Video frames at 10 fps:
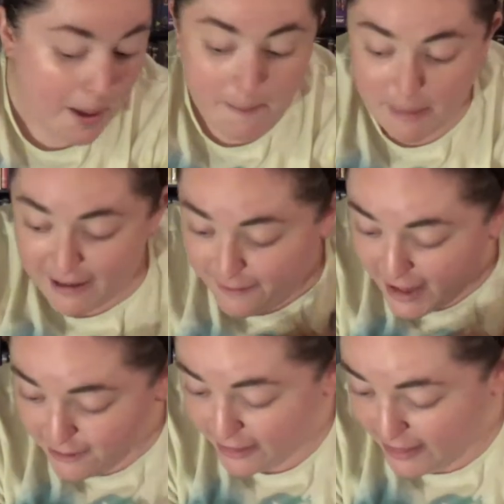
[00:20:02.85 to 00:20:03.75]
My
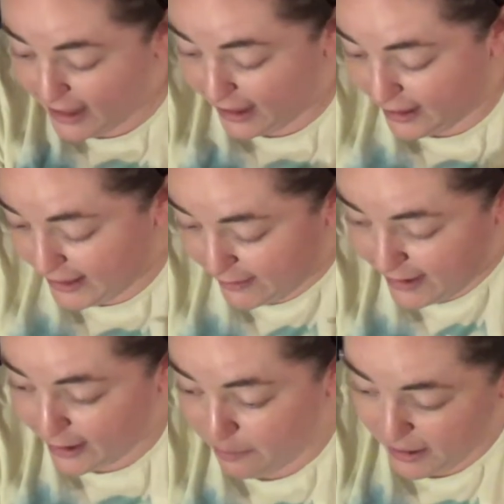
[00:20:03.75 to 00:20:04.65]
favorite thing. Let's see if I
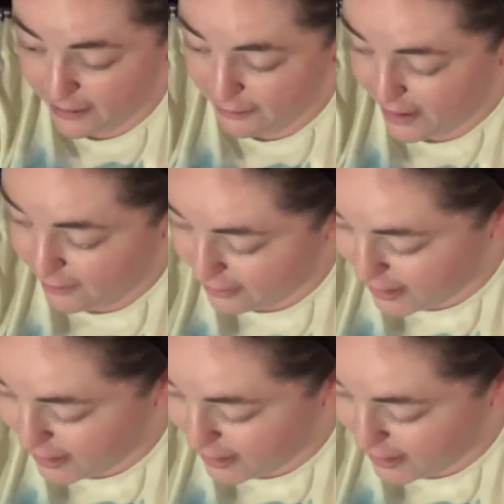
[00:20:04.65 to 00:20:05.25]
can pick a favorite